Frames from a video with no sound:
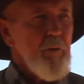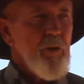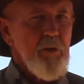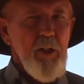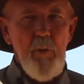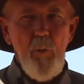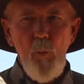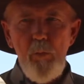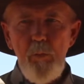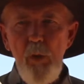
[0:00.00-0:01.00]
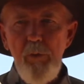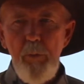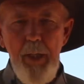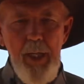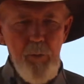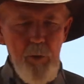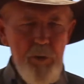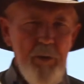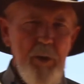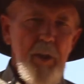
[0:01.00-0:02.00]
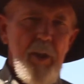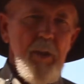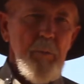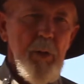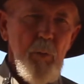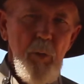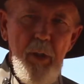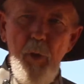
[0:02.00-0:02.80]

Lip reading: was just kind of moving backwards. But it